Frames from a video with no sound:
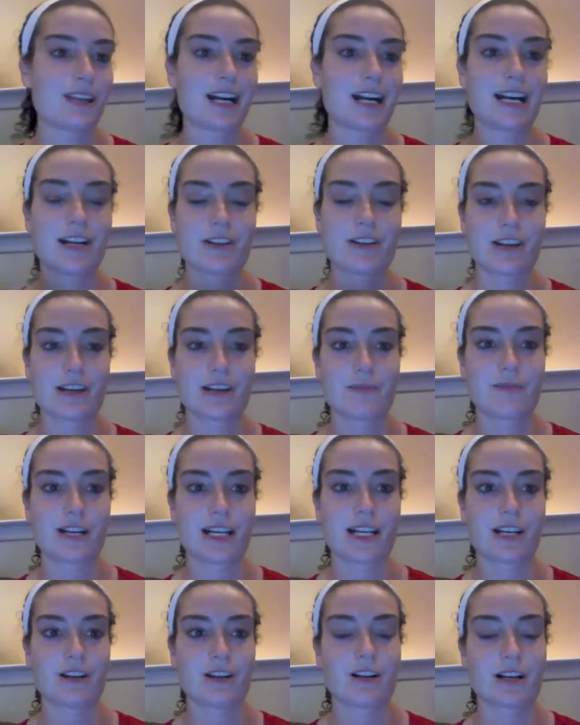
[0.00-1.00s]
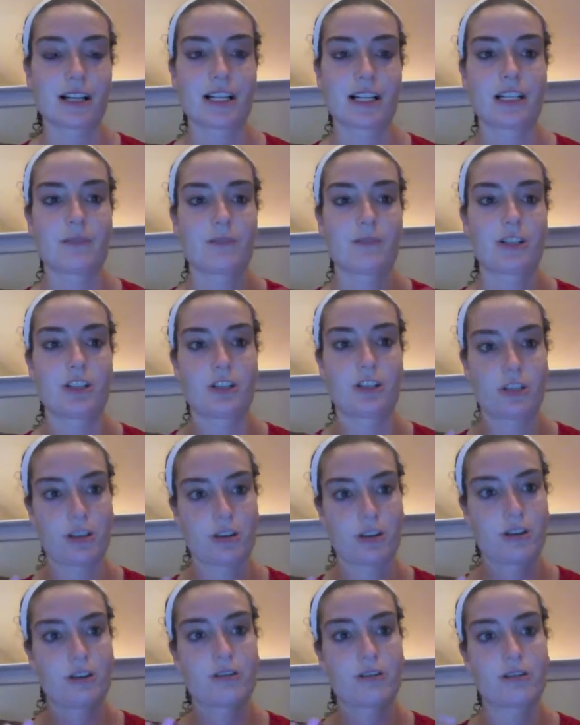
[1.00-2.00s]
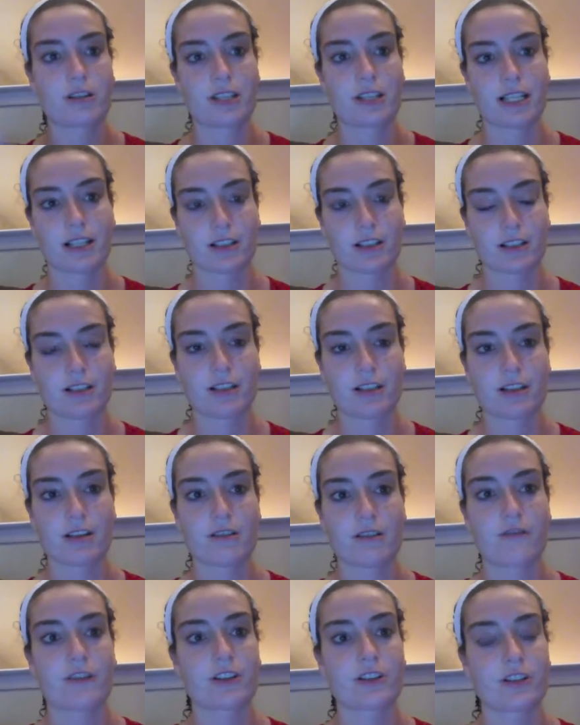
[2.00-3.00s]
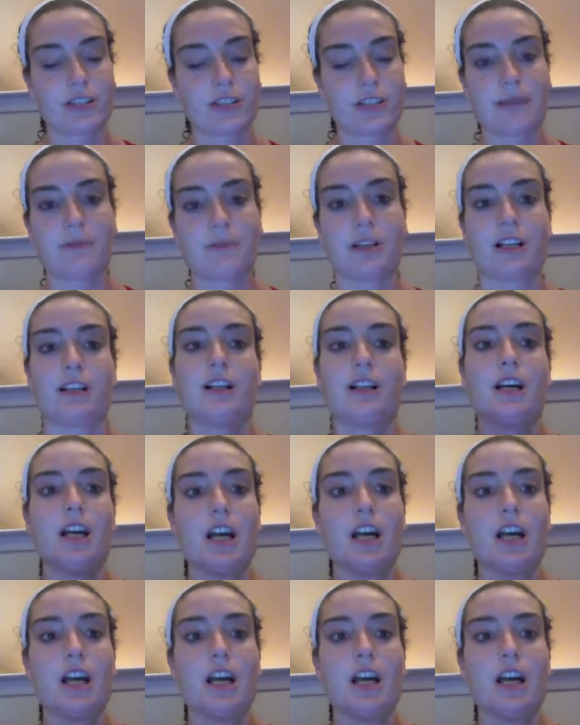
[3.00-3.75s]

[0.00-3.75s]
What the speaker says: I know you didn't buy in August, but just so you know, the sale's continued for September.